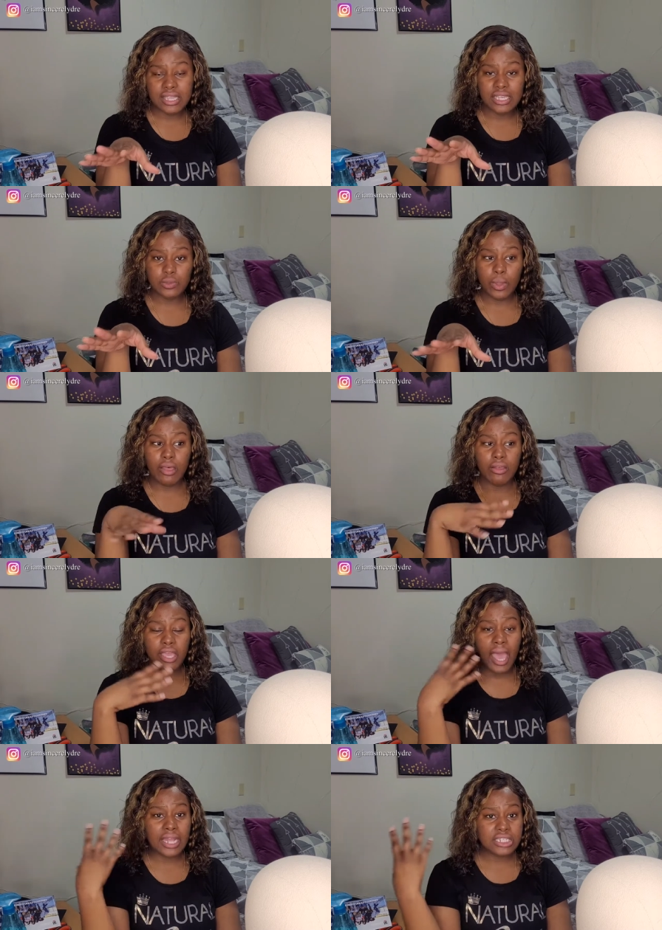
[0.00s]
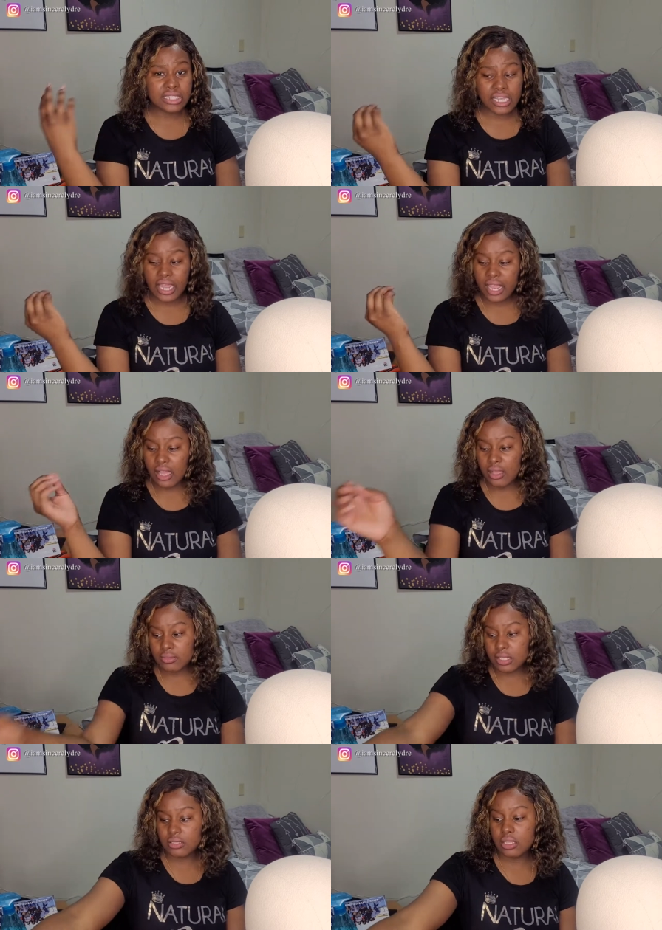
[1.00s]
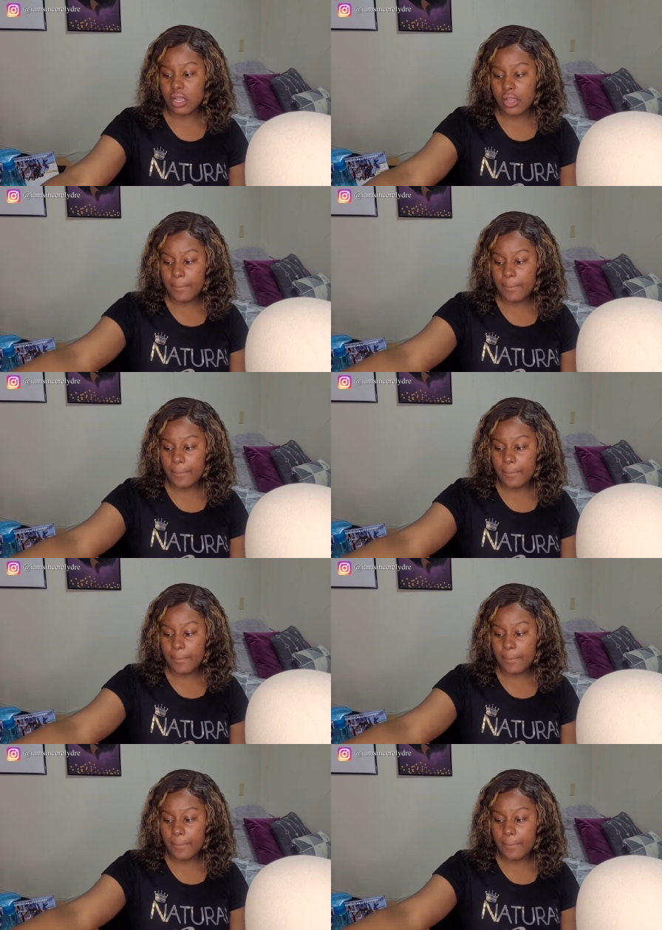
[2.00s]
as well. I just let it, I'm so sorry.